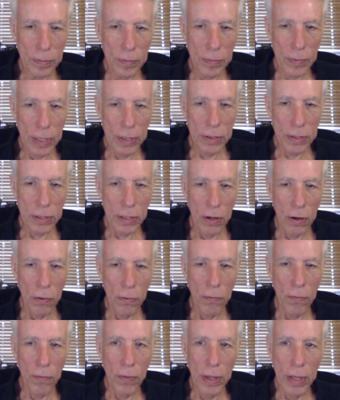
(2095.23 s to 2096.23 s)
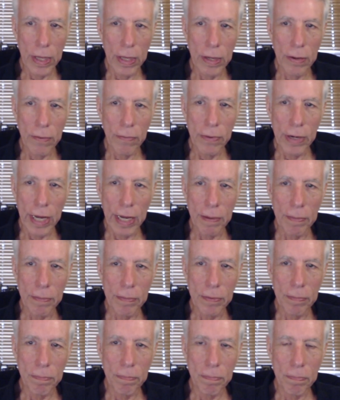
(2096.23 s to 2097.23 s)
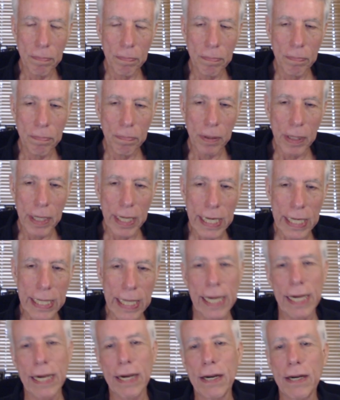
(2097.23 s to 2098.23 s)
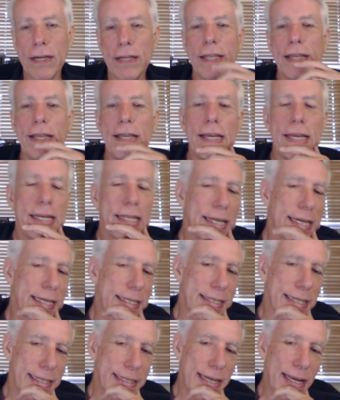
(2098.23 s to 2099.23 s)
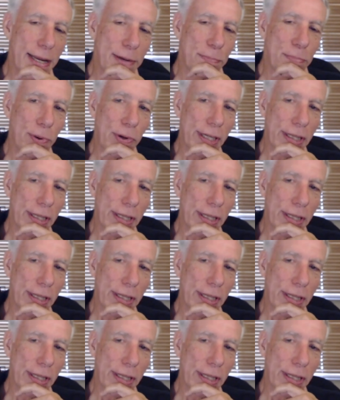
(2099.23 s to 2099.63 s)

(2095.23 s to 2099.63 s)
So when I play there, that's a 10-point